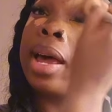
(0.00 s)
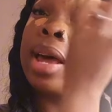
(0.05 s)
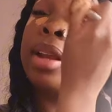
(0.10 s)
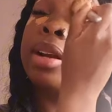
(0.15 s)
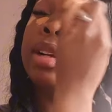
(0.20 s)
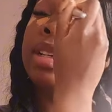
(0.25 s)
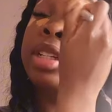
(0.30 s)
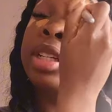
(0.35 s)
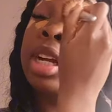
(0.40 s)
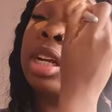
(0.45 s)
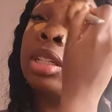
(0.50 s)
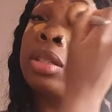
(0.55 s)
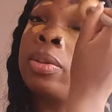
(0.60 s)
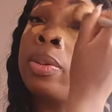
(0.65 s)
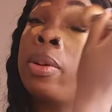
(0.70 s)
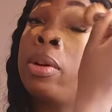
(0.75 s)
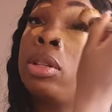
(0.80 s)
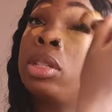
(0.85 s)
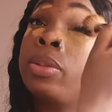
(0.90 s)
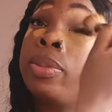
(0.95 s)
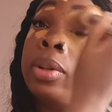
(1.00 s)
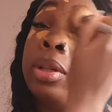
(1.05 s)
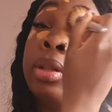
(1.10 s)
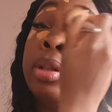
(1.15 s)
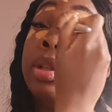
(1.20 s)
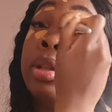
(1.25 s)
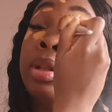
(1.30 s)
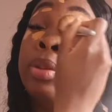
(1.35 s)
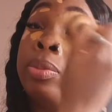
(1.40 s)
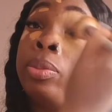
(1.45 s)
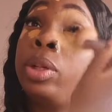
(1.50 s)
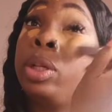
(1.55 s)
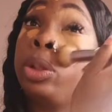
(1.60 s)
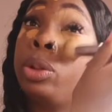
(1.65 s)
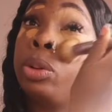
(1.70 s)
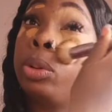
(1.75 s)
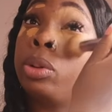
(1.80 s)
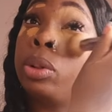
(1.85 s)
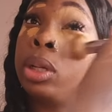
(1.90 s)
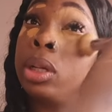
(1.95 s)
lot of the shit I'm supposed to been be
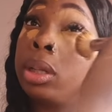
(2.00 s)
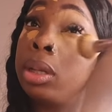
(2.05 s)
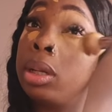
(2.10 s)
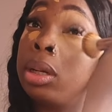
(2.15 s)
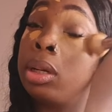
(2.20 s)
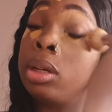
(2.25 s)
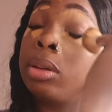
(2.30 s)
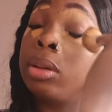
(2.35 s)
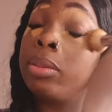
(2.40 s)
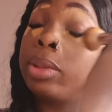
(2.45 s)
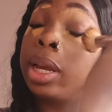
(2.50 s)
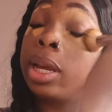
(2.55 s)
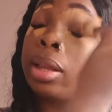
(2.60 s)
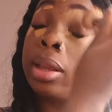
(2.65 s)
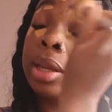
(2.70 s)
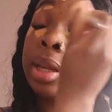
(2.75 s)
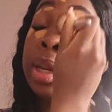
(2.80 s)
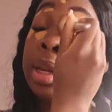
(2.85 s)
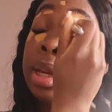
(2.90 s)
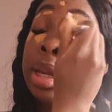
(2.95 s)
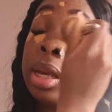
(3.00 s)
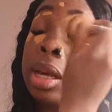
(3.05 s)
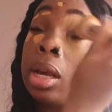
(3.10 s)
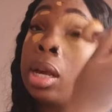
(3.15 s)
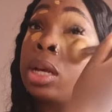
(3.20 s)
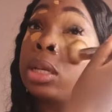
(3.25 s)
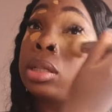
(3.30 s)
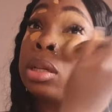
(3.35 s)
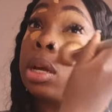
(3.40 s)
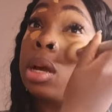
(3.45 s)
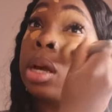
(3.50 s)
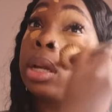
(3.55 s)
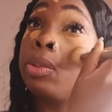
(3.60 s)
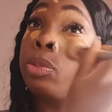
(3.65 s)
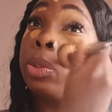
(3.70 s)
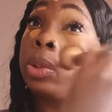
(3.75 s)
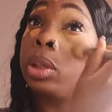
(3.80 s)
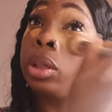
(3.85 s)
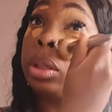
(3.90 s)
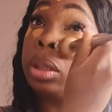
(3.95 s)
doing um lately, so I
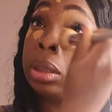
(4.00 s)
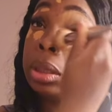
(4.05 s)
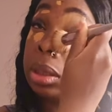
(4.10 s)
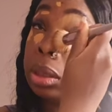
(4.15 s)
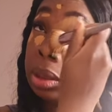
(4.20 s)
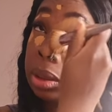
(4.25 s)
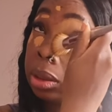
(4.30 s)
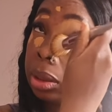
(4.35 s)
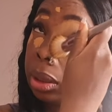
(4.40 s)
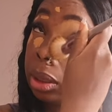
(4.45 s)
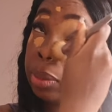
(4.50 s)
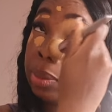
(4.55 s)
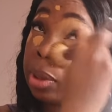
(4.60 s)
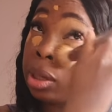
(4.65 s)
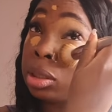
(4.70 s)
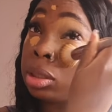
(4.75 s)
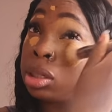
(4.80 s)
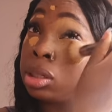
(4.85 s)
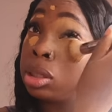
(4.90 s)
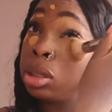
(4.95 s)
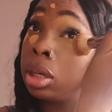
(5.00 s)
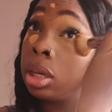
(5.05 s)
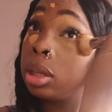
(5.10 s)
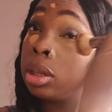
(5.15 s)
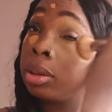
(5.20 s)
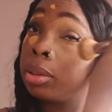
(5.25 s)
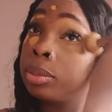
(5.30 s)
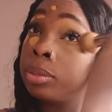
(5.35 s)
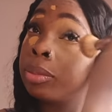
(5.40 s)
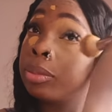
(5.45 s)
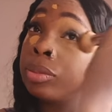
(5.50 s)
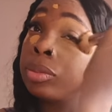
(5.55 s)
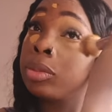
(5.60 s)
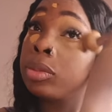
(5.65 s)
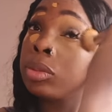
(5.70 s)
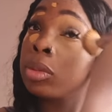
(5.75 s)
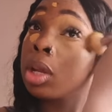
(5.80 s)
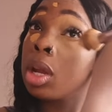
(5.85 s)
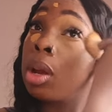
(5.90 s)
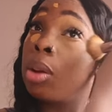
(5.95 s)
really need to get my shit together.
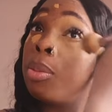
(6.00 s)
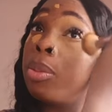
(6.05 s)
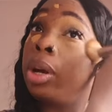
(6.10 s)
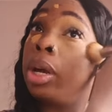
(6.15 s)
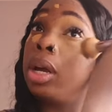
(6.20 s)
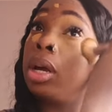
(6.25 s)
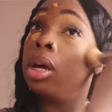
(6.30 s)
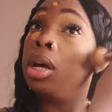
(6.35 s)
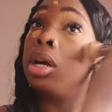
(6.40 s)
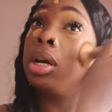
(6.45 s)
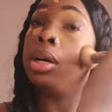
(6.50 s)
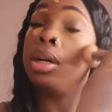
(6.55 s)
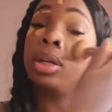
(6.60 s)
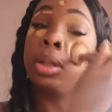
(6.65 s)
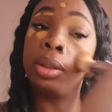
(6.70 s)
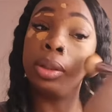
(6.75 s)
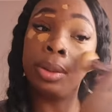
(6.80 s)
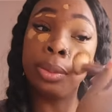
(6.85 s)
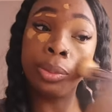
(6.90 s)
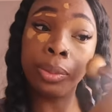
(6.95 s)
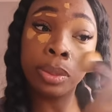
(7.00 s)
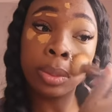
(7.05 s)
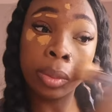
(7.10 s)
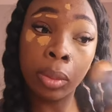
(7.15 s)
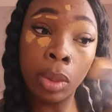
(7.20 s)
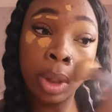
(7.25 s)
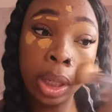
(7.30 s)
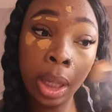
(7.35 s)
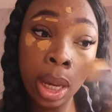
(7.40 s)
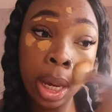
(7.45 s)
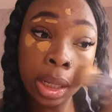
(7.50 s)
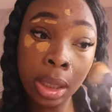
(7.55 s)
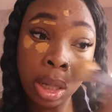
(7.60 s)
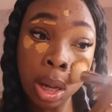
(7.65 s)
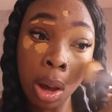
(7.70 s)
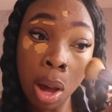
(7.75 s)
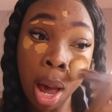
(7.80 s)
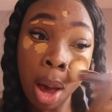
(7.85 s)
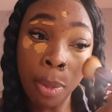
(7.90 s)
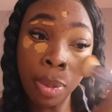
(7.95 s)
But um, but yeah,
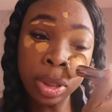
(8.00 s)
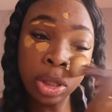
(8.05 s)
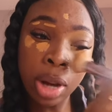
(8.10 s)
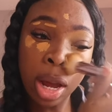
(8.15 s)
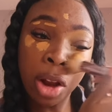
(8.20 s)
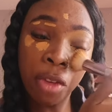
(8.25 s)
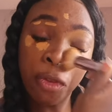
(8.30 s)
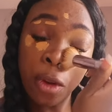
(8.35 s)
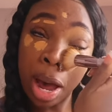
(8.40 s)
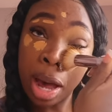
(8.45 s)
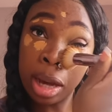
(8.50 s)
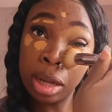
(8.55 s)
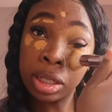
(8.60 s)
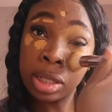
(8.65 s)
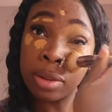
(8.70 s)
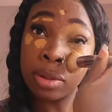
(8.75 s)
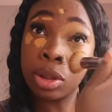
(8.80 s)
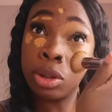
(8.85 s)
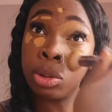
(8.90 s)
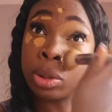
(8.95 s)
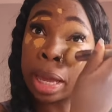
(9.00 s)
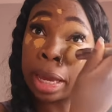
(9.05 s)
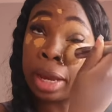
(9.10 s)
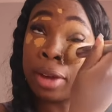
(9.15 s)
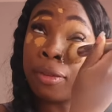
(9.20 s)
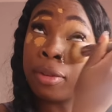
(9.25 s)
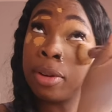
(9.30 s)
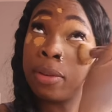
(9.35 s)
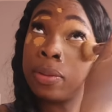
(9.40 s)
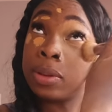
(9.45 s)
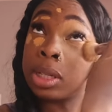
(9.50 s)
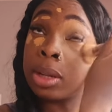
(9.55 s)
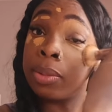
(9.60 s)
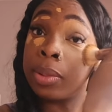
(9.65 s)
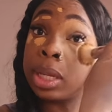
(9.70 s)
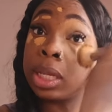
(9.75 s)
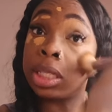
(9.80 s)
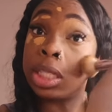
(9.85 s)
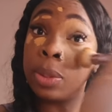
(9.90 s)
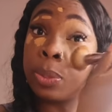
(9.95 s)
so I've been trying to find other stuff to do. Like even if it's
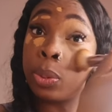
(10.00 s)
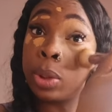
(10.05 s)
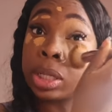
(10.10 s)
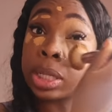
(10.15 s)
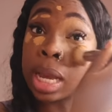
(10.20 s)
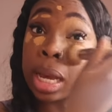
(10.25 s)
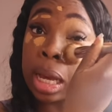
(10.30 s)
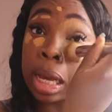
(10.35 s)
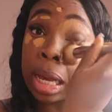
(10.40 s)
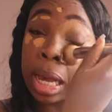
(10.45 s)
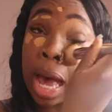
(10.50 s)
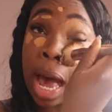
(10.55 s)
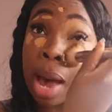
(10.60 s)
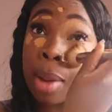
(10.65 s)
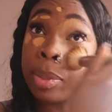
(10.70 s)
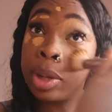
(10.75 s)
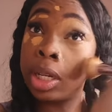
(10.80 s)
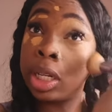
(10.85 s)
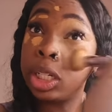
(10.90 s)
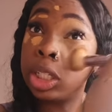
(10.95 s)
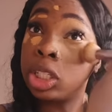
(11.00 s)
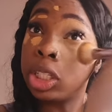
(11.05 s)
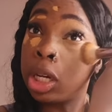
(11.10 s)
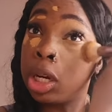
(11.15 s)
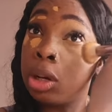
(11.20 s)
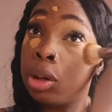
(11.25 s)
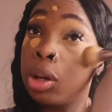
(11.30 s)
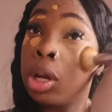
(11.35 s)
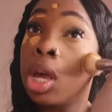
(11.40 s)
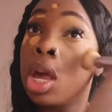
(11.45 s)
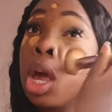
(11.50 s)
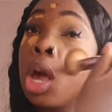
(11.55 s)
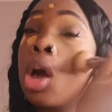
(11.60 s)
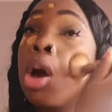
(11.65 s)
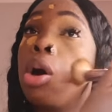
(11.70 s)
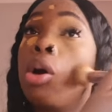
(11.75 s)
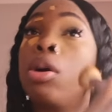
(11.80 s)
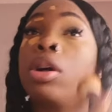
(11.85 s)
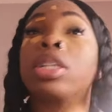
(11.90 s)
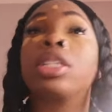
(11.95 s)
something as simple as like a comedy show
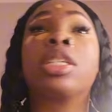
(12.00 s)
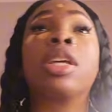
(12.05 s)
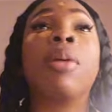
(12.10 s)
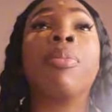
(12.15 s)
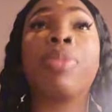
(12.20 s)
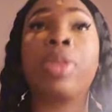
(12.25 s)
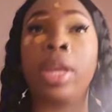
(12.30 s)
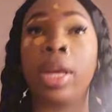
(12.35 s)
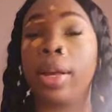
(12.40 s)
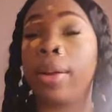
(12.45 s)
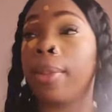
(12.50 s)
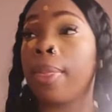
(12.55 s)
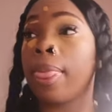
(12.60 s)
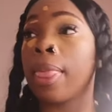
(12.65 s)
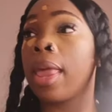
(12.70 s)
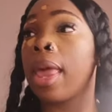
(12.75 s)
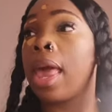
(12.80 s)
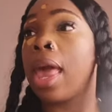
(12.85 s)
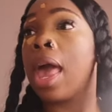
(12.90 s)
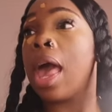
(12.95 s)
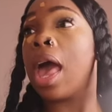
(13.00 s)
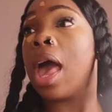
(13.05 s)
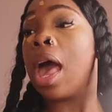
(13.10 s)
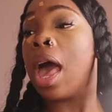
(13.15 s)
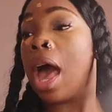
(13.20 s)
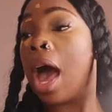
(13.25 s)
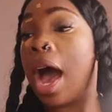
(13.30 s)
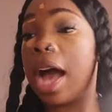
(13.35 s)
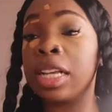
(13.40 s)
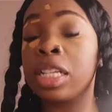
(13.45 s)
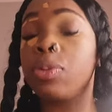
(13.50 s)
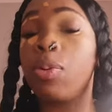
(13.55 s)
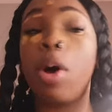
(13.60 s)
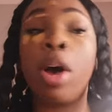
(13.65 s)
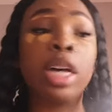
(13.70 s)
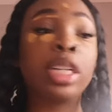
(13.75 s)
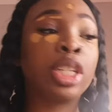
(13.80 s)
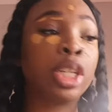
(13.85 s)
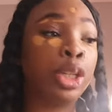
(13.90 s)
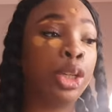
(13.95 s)
or something I just
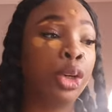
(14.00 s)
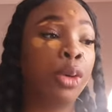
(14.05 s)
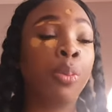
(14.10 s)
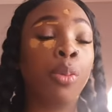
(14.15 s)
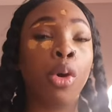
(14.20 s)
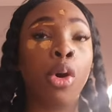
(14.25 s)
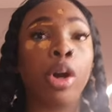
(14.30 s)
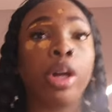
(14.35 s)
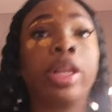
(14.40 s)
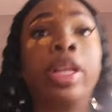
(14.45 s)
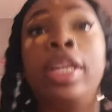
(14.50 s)
want us to do more